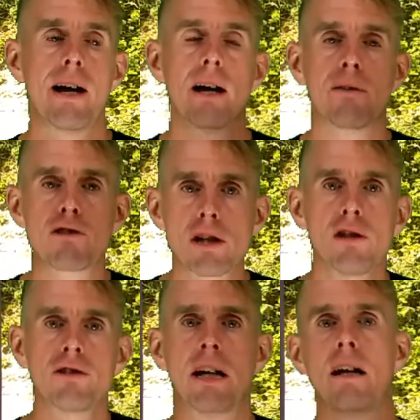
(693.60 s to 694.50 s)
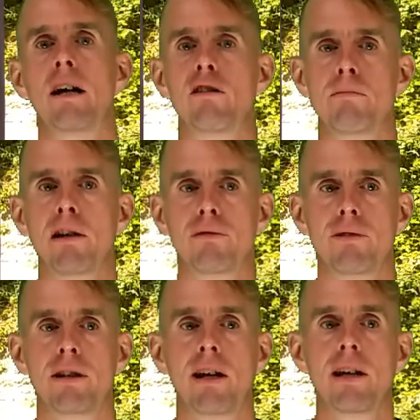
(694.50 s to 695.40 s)
and I've chosen that line of best
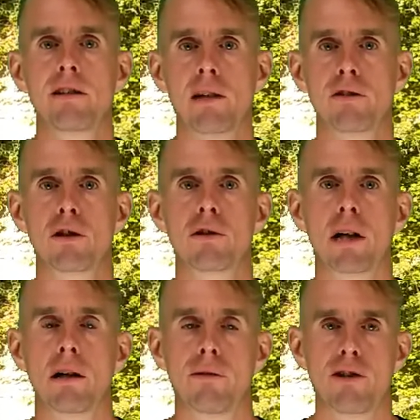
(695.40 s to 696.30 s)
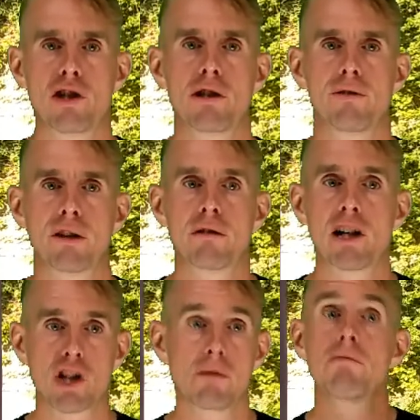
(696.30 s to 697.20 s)
fit to have a good coefficient of
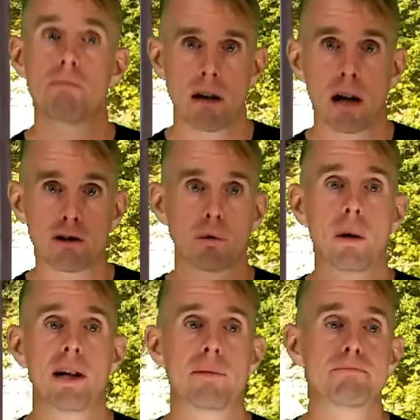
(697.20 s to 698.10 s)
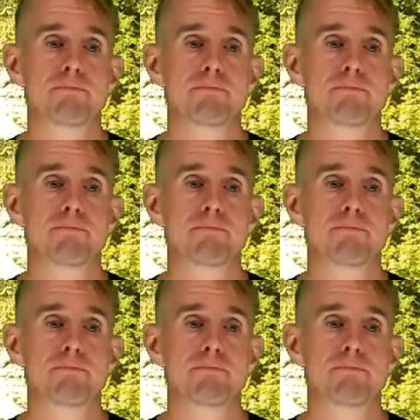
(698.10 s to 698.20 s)
regression, R squared.